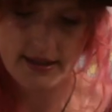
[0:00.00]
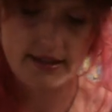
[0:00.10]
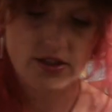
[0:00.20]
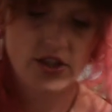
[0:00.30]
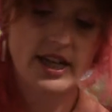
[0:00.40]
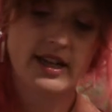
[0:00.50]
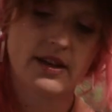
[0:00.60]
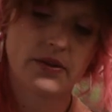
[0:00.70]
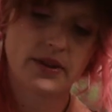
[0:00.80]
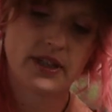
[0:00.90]
Let's check
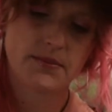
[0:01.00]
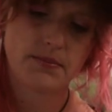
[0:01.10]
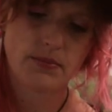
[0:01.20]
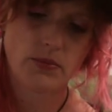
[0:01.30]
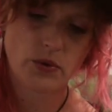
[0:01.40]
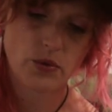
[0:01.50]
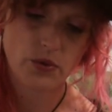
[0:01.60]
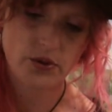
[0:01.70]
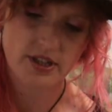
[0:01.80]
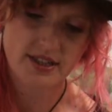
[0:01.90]
out this
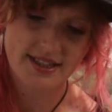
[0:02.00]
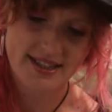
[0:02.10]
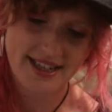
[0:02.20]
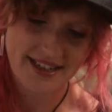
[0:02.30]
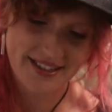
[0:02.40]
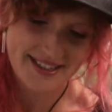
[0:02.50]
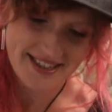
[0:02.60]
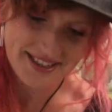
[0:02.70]
gorgeous Inteleon. Is he going